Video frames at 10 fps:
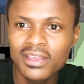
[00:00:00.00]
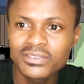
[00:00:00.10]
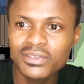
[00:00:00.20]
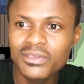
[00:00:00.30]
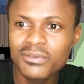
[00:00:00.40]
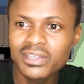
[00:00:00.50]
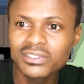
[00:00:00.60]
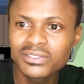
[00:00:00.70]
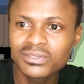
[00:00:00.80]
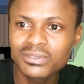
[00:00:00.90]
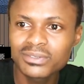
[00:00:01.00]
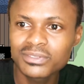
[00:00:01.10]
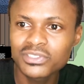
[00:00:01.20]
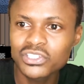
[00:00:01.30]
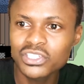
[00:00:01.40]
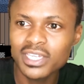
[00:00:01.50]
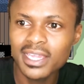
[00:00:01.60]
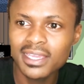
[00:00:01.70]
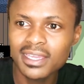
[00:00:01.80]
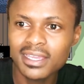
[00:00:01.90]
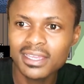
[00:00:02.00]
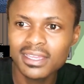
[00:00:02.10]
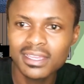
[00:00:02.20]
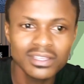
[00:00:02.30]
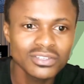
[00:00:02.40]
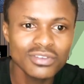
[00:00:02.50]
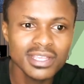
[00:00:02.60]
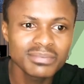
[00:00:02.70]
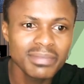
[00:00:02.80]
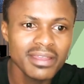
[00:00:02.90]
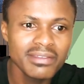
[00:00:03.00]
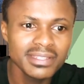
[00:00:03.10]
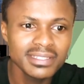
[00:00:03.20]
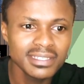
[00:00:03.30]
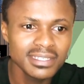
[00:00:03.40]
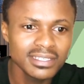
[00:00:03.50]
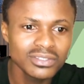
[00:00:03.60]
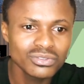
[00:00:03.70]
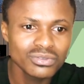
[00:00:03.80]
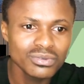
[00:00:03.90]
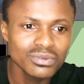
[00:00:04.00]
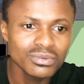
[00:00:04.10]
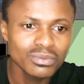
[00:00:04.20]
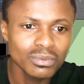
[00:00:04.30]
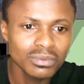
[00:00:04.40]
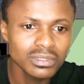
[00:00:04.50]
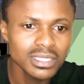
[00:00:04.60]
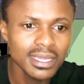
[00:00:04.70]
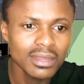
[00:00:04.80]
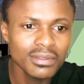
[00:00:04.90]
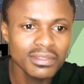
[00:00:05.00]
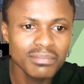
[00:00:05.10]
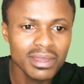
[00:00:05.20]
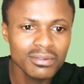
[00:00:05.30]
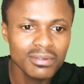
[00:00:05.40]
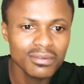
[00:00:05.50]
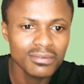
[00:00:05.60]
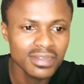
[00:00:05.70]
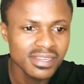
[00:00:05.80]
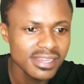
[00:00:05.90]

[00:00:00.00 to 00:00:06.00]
So you want to check transparency to take away the background.